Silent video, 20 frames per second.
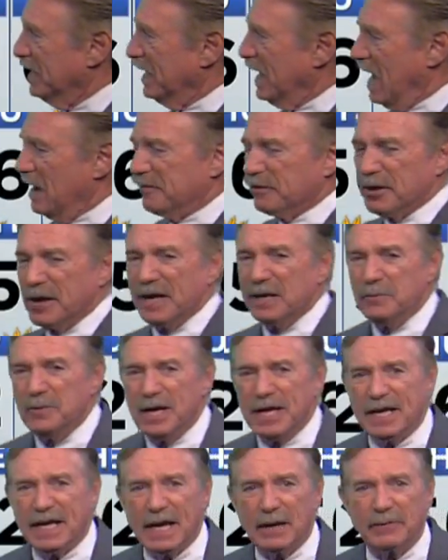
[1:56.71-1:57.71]
Have a great
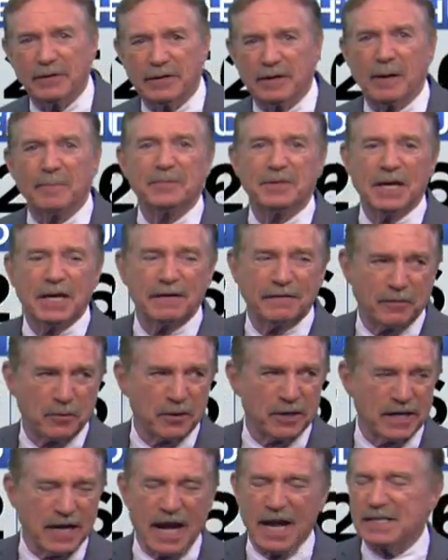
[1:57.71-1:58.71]
weekend with an updated
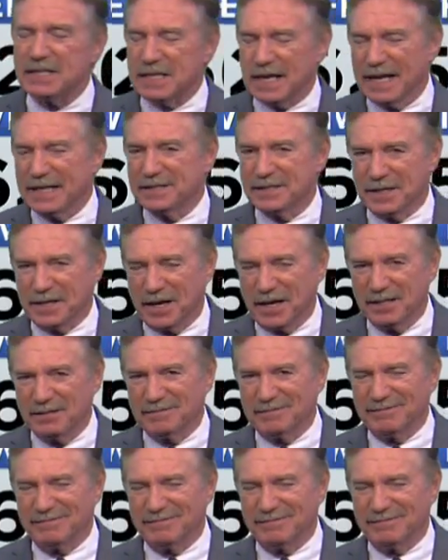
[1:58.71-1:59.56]
forecast late tonight.